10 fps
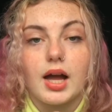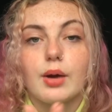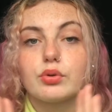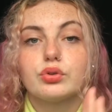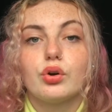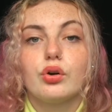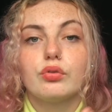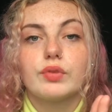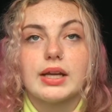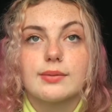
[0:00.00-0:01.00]
I would not
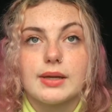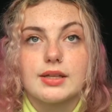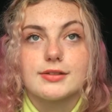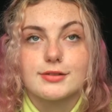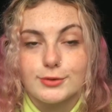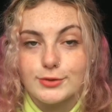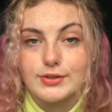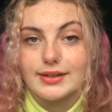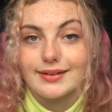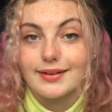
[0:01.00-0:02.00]
recommend
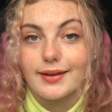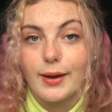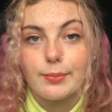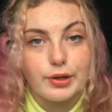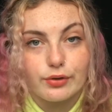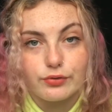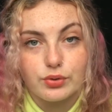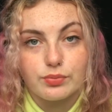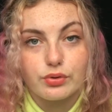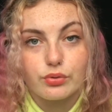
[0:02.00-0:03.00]
using a
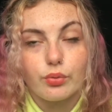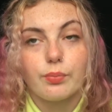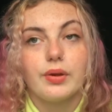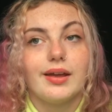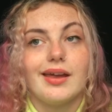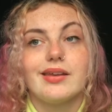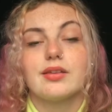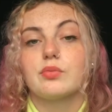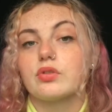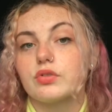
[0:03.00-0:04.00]
perfumed soap, anything
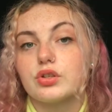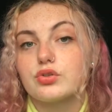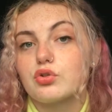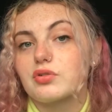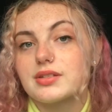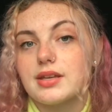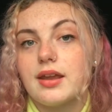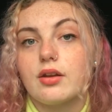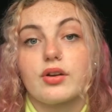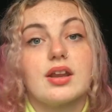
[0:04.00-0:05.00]
with a really strong
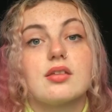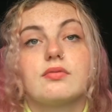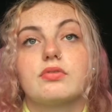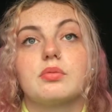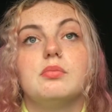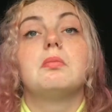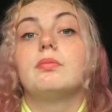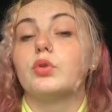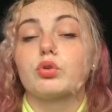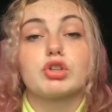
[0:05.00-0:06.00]
scent or anything from,
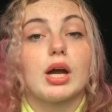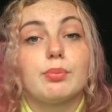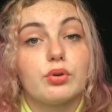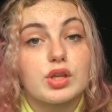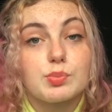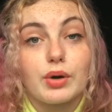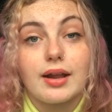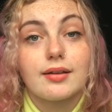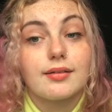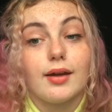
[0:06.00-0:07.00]
not trying to put this
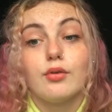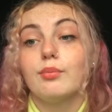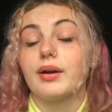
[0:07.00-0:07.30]
brands down, but